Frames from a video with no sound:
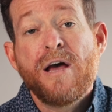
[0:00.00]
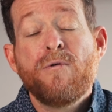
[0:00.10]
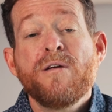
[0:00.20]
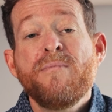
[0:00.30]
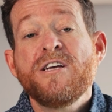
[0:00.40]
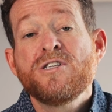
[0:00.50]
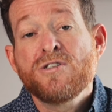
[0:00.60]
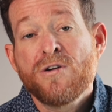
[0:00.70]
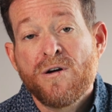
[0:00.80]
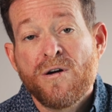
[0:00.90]
I want to make
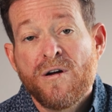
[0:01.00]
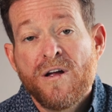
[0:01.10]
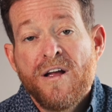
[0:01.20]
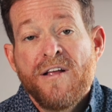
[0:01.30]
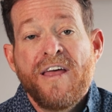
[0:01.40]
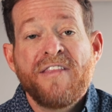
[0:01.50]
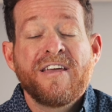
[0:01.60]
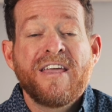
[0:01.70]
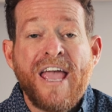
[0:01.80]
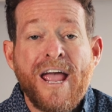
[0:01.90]
sure that the
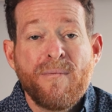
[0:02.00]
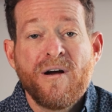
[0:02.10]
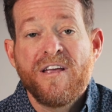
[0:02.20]
camera